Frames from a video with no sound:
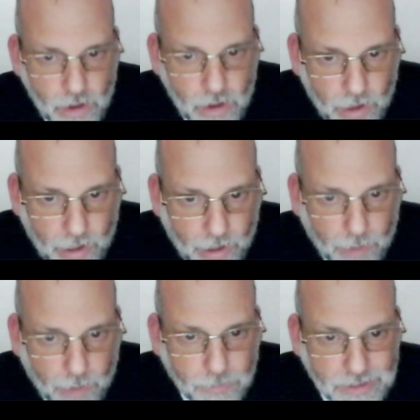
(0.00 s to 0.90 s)

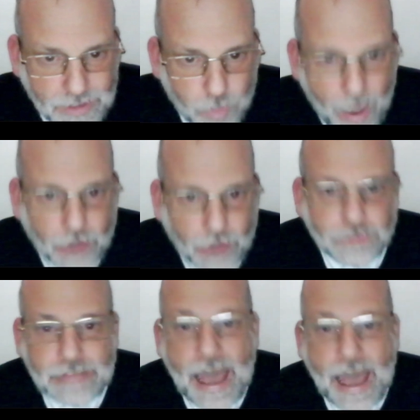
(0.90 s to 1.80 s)
as well.
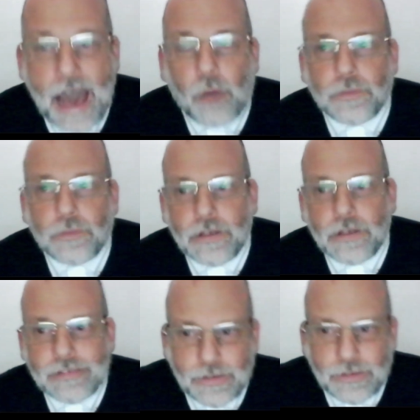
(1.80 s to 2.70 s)
Now,
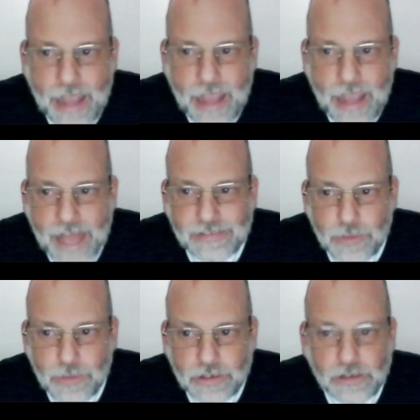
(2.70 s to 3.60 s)
someone's going to ask
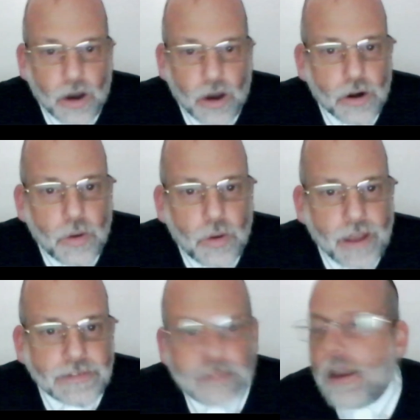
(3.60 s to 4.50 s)
the $1 million
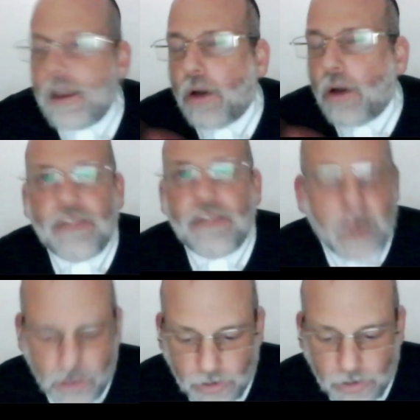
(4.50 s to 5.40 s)
question and say, okay,
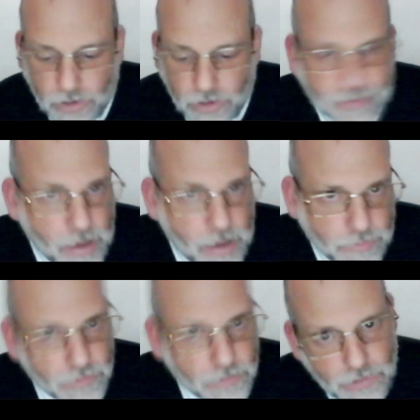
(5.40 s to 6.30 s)
very good.
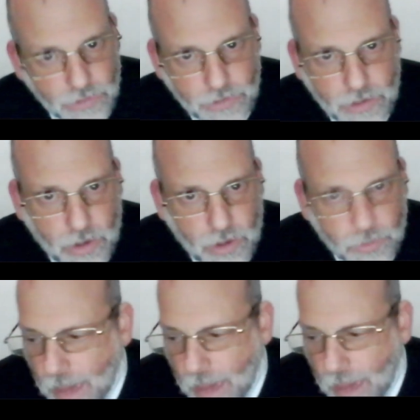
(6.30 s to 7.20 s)
Sounds,
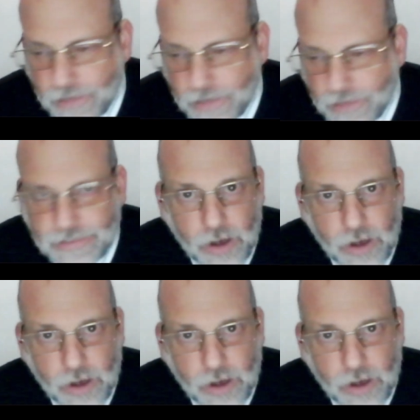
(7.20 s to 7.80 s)
Kabbalistic and